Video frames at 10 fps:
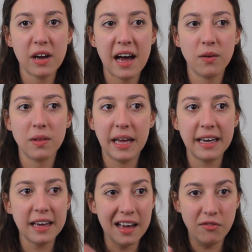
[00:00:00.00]
I don't
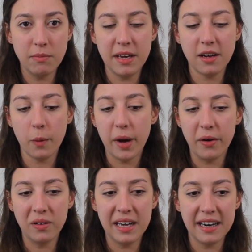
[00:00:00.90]
like heavy makeup. I
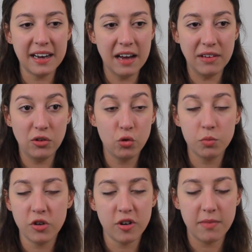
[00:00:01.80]
don't like having too
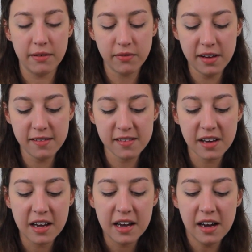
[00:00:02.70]
much on my face.
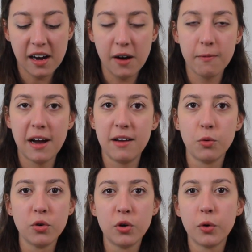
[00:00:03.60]
I
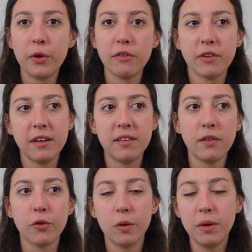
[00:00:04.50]
would go, if anything,
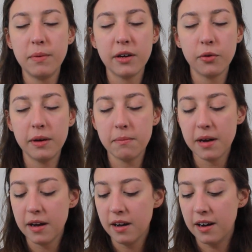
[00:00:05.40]
for a BB
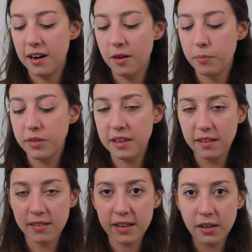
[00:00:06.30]
cream, but
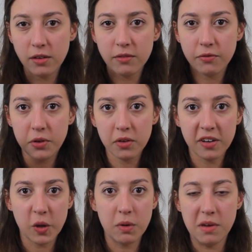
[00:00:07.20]
this kind of feels
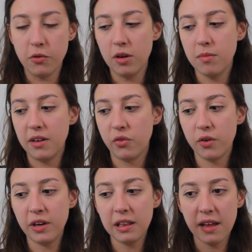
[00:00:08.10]
like a BB cream. It's
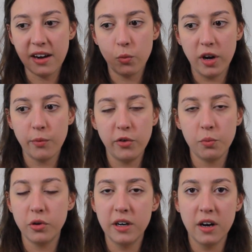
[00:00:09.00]
very lightweight when you
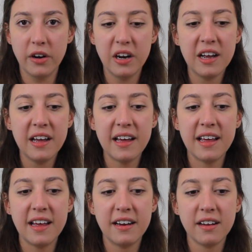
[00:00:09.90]
put it on,
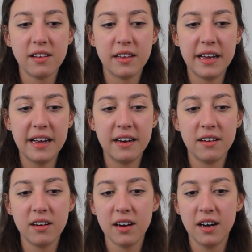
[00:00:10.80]
and
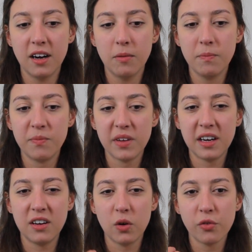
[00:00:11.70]
then
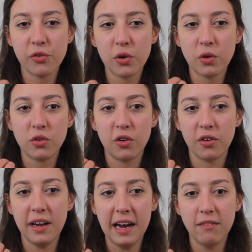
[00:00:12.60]
it also
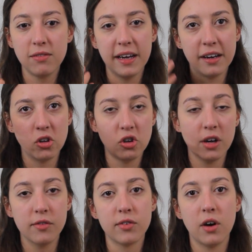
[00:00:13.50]
doesn't have like a
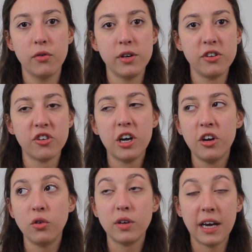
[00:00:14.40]
ton of coverage.
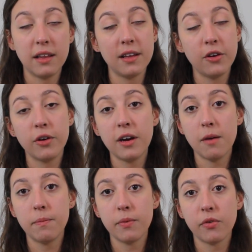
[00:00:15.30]
You can layer it
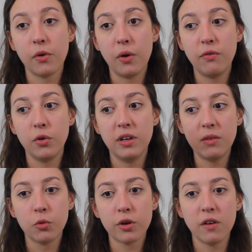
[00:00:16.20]
up, so if you
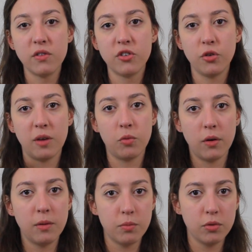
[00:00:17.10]
need more coverage, you can
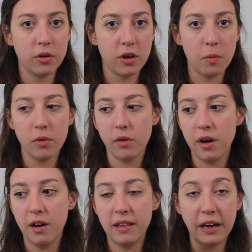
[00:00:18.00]
probably put a couple
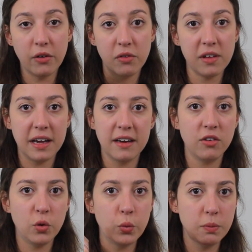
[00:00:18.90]
layers
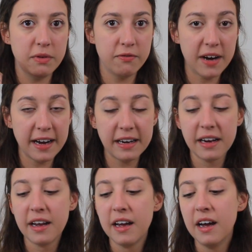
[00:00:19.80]
and you would be
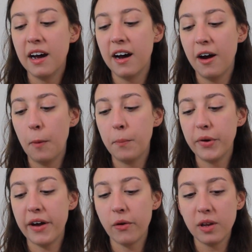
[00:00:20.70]
fine.
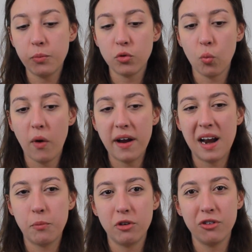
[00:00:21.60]
But I only put one,
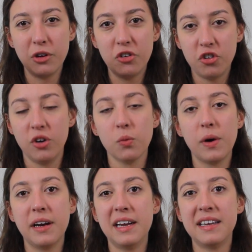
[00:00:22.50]
and I put a very sheer
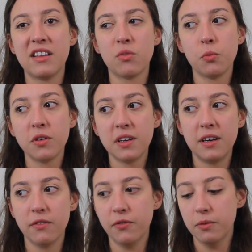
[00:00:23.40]
one, and that's more than
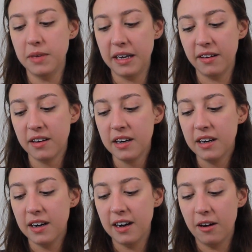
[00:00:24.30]
enough for me.
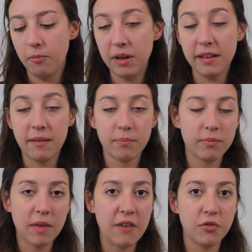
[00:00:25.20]
And
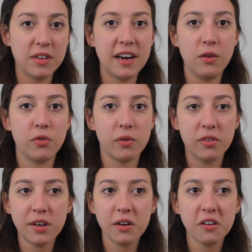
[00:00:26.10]
after that I use
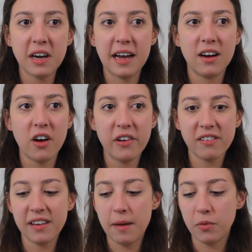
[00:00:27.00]
concealer, and
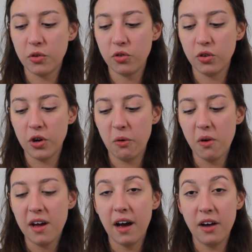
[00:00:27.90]
honestly I'm good to
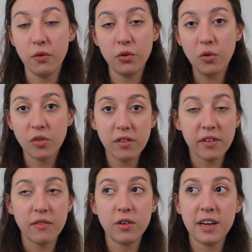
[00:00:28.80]
go. I don't use
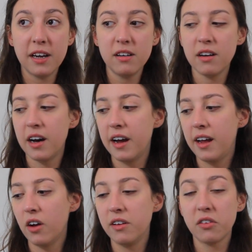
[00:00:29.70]
this every day.
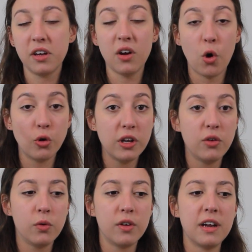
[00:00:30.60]
I honestly only
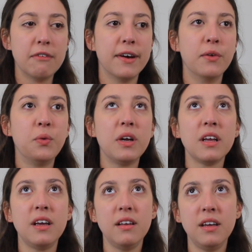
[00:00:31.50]
use it if I
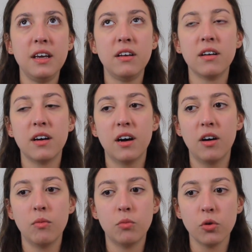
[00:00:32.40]
really need
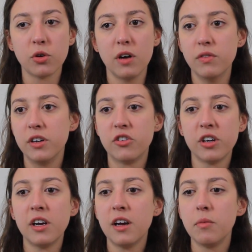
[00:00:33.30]
more
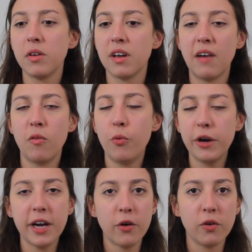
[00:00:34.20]
coverage because I have a
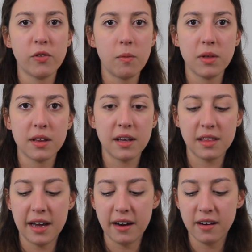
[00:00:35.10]
breakout or something like
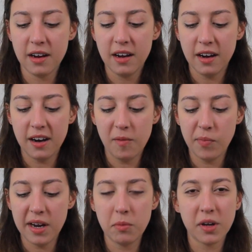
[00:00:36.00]
that.
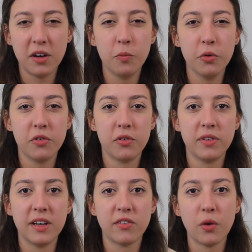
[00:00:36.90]
I am the kind of person
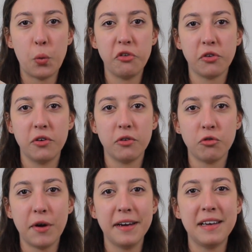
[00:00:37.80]
that's always going to
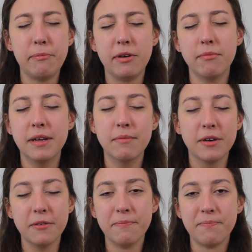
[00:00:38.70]
try and keep it
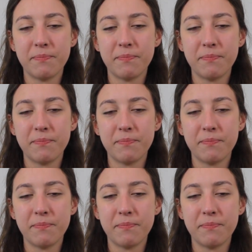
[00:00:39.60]
minimal.